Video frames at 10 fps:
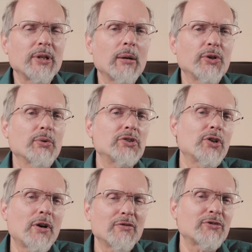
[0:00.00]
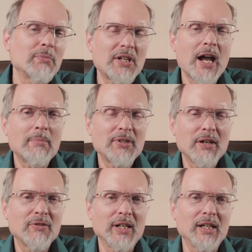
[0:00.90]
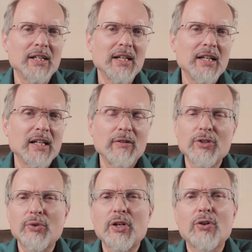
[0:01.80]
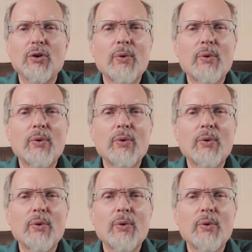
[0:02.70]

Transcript: be able to return from captivity, even though they go